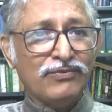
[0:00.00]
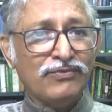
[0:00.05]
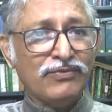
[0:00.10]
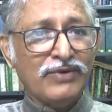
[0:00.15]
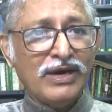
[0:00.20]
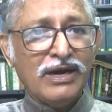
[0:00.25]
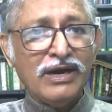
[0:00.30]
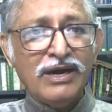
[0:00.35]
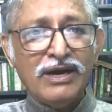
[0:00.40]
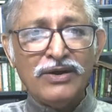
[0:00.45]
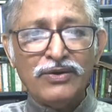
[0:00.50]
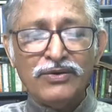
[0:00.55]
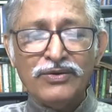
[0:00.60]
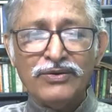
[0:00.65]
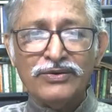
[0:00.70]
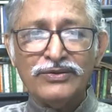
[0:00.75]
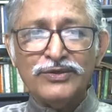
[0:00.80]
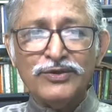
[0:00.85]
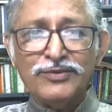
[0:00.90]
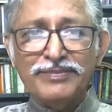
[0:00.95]

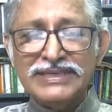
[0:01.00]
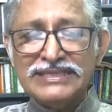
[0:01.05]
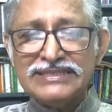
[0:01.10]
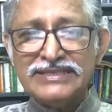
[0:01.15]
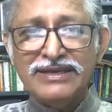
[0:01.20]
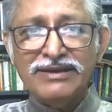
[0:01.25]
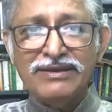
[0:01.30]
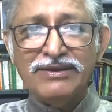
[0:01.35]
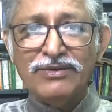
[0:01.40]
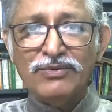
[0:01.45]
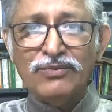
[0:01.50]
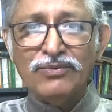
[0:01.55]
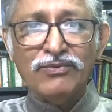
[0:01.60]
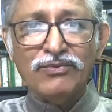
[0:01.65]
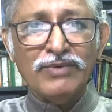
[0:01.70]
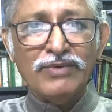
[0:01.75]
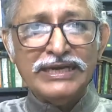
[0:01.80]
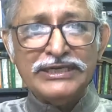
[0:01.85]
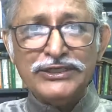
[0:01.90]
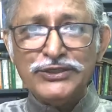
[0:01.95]
Wow, you may say,
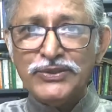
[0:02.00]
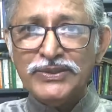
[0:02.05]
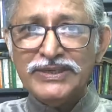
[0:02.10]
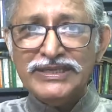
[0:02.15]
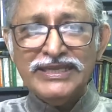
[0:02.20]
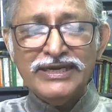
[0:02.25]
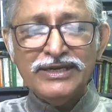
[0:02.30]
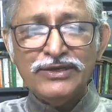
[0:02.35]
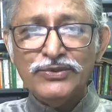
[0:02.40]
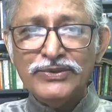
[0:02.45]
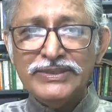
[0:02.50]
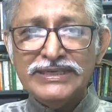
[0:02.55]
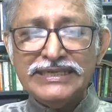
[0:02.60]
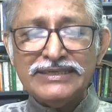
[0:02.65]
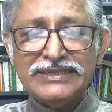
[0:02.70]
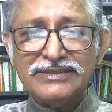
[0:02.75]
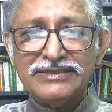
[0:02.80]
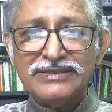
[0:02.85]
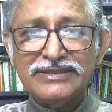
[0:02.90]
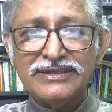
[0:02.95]
why should they do
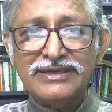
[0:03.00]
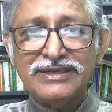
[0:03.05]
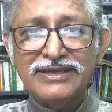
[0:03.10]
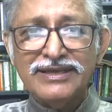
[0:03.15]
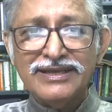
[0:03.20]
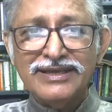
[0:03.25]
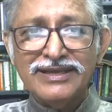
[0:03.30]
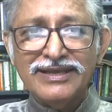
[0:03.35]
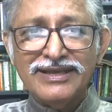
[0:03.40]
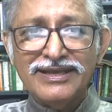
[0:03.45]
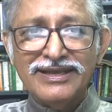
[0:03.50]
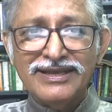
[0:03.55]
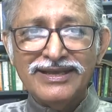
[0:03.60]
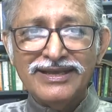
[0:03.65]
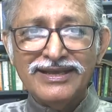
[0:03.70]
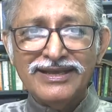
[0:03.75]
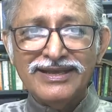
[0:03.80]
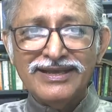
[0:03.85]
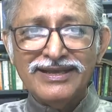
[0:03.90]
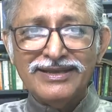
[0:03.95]
it?
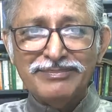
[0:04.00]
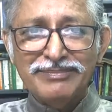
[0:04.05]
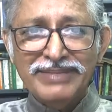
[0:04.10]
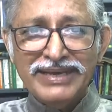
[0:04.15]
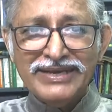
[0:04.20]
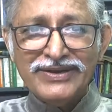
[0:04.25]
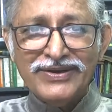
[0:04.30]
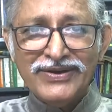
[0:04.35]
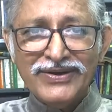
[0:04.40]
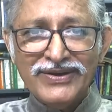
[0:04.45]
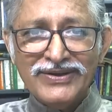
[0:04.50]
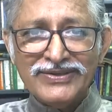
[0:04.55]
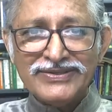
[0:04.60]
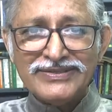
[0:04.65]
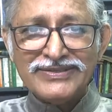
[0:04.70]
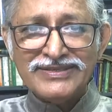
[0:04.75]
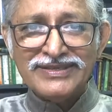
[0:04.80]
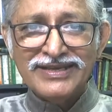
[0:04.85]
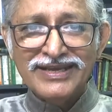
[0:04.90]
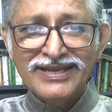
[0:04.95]

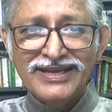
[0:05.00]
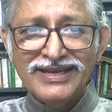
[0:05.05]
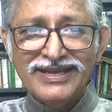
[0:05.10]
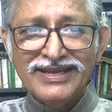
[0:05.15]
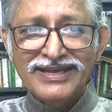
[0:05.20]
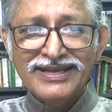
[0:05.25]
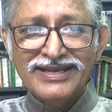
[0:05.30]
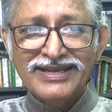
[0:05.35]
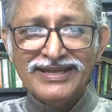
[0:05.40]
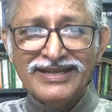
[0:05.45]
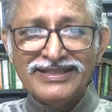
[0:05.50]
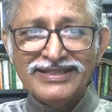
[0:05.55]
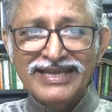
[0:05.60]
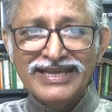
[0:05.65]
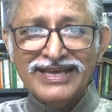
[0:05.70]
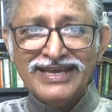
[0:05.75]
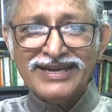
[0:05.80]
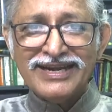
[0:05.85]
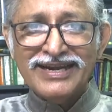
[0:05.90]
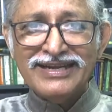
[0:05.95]
Because
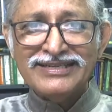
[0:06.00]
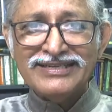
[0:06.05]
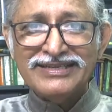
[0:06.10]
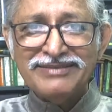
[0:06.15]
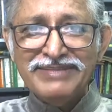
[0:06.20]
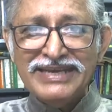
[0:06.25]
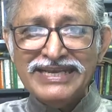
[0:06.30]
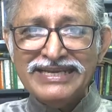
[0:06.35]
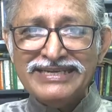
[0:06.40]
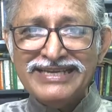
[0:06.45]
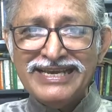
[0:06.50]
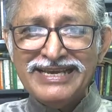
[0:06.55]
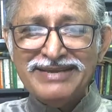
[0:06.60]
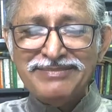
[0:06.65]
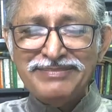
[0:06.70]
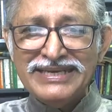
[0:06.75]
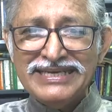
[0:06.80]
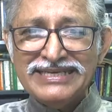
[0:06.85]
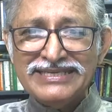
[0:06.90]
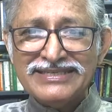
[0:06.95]
their ultimate
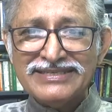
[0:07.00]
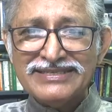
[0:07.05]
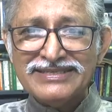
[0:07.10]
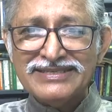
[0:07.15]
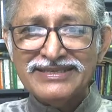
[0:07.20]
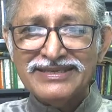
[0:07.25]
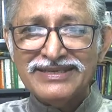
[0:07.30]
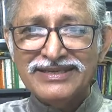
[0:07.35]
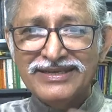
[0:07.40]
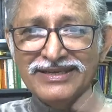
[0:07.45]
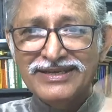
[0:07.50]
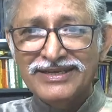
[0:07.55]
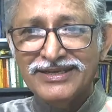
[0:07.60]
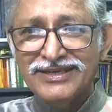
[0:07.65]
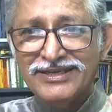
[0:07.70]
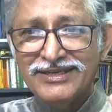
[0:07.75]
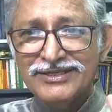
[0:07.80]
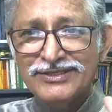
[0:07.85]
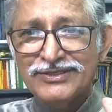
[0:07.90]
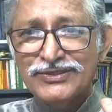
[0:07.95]
aim is
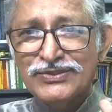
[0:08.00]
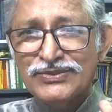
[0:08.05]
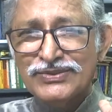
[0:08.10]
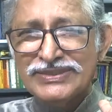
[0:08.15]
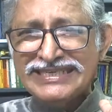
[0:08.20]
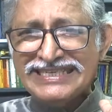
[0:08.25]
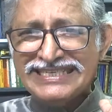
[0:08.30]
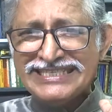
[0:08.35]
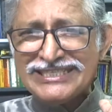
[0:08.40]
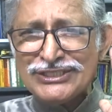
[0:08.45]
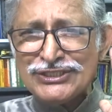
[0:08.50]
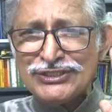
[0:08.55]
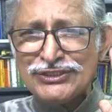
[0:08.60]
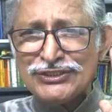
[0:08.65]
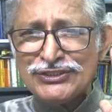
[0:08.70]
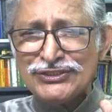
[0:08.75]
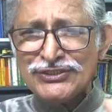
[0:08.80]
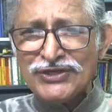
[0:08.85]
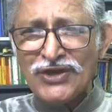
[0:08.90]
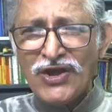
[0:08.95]
to
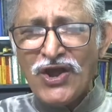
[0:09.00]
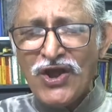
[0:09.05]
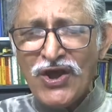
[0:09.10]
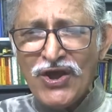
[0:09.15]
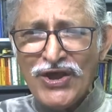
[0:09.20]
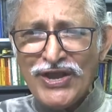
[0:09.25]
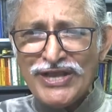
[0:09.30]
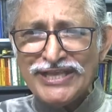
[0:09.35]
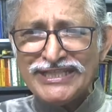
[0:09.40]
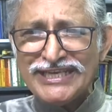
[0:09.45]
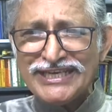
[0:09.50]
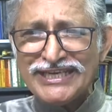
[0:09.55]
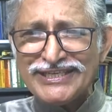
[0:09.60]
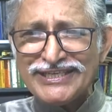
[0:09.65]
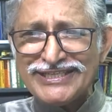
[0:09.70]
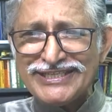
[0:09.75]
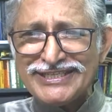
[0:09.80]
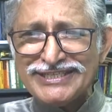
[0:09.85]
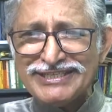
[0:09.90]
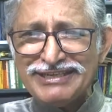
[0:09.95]
destroy the
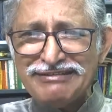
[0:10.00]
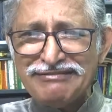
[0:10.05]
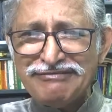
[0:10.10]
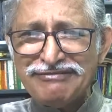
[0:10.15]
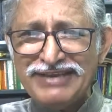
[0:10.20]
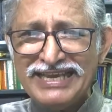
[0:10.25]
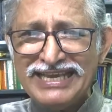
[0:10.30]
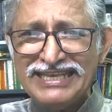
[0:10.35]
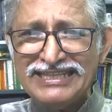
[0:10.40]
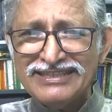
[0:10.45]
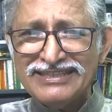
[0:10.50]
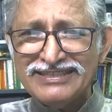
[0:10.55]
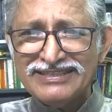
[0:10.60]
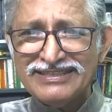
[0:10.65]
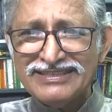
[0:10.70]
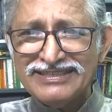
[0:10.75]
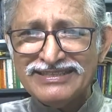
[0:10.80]
Christian faith